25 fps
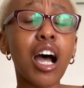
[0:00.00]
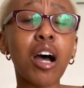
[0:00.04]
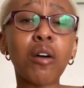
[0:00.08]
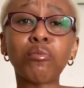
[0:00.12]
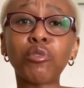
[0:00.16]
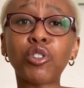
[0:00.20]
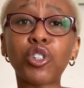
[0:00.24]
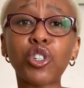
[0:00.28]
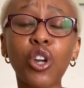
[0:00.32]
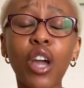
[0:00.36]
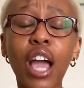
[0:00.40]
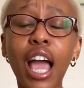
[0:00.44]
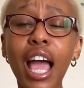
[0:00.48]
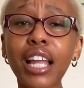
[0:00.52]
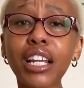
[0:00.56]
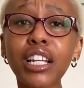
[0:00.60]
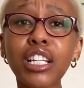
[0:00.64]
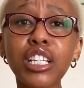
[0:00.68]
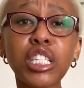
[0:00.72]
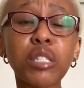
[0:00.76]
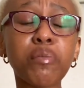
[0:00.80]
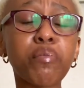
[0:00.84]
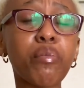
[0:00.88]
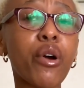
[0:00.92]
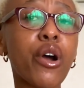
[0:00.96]

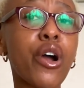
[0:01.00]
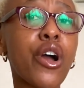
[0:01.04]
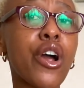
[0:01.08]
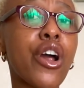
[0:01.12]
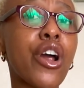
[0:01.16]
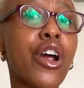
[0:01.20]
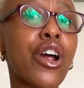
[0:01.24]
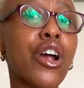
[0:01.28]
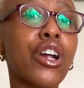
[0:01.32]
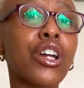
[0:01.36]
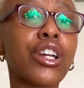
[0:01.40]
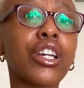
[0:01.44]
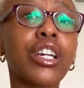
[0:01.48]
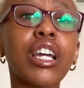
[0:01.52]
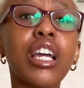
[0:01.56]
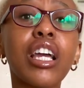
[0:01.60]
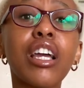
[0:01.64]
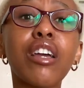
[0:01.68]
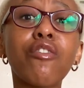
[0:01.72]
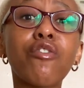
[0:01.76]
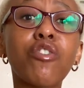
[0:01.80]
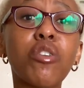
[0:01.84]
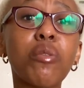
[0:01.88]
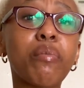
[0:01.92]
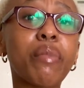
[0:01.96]
Johannesburg,
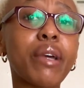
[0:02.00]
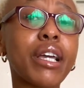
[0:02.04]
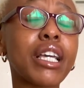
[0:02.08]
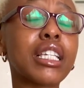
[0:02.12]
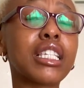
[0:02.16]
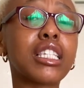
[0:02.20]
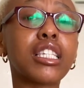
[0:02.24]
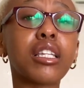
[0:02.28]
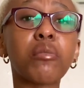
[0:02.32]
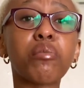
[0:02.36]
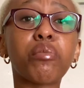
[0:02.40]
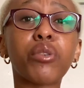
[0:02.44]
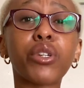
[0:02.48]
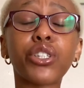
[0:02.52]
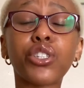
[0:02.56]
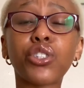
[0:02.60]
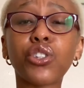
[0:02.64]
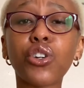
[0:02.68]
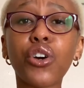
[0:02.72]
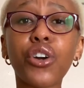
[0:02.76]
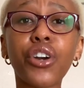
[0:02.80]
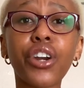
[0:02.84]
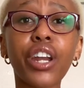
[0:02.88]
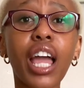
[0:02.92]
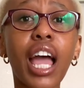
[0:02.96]
if you're based in
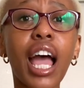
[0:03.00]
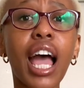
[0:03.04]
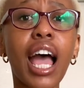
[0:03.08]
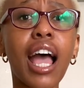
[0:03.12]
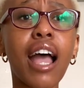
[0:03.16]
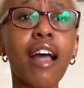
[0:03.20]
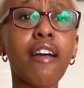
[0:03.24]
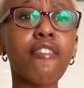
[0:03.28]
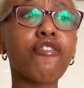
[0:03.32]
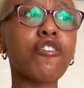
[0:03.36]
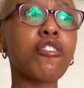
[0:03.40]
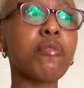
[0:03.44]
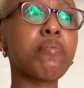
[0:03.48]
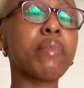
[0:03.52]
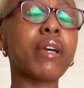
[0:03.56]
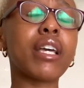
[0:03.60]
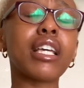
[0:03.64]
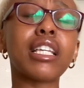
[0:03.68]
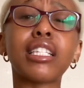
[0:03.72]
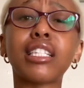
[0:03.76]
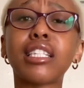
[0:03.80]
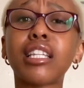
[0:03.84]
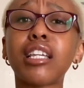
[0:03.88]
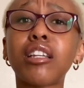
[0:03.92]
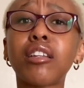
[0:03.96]
Pretoria, if you're
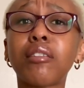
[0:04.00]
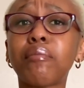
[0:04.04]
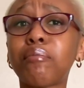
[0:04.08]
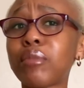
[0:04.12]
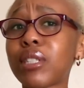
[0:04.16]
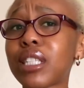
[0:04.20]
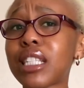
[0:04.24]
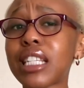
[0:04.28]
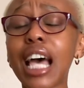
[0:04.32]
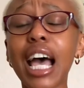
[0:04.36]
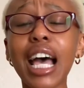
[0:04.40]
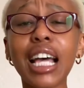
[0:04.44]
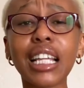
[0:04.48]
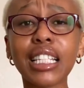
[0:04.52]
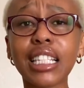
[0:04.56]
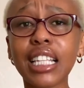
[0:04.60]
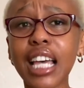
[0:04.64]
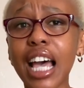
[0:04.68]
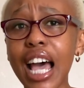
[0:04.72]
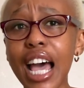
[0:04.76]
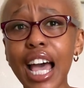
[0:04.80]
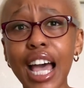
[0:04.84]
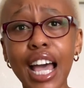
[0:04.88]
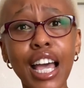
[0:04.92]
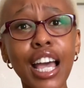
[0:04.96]
based in
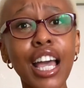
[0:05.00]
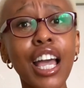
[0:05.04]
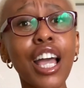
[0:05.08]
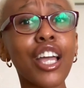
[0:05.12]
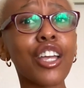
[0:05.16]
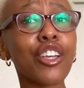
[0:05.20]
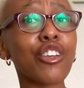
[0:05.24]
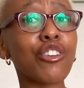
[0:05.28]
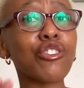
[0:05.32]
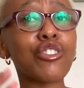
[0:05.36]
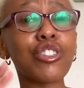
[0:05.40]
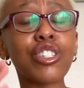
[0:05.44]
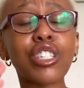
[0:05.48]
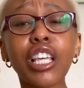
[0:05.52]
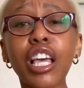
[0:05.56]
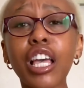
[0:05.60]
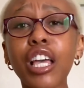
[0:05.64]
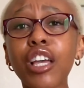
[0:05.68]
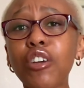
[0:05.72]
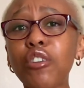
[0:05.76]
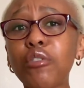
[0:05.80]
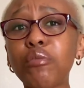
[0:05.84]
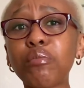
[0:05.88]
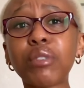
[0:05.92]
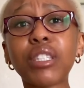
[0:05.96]
Mthatha, you'll
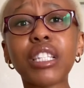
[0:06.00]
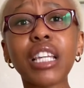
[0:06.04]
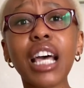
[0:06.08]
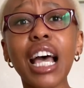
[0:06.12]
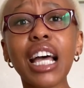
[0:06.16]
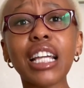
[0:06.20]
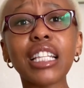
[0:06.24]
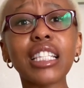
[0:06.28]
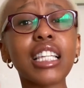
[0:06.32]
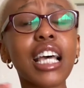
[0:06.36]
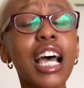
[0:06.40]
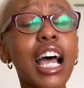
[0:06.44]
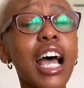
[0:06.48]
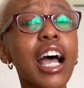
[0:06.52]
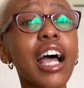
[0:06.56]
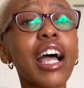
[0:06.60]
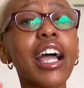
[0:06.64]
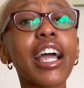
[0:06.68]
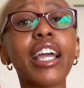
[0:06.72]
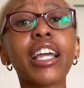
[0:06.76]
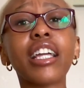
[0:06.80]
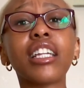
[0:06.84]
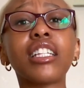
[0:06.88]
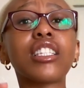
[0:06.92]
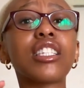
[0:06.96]
say Mthatha
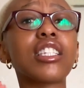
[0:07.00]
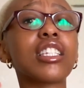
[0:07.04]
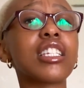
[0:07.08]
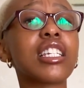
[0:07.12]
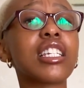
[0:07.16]
8th